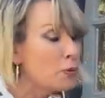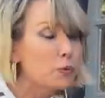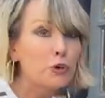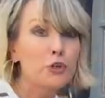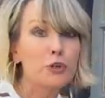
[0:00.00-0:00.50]

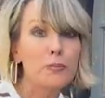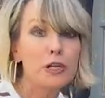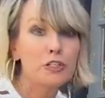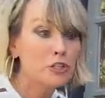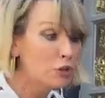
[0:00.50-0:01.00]
room
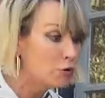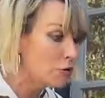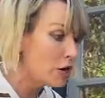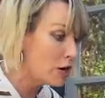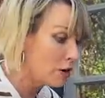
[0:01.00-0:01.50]
to
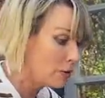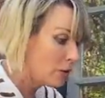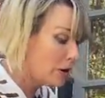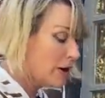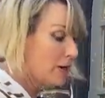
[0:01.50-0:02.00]
grow.
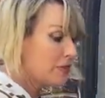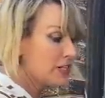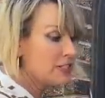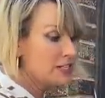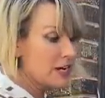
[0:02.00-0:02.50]

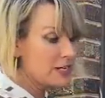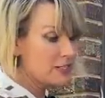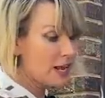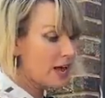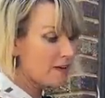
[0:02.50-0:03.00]
This
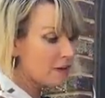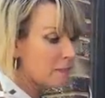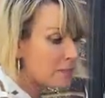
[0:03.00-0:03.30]
does have a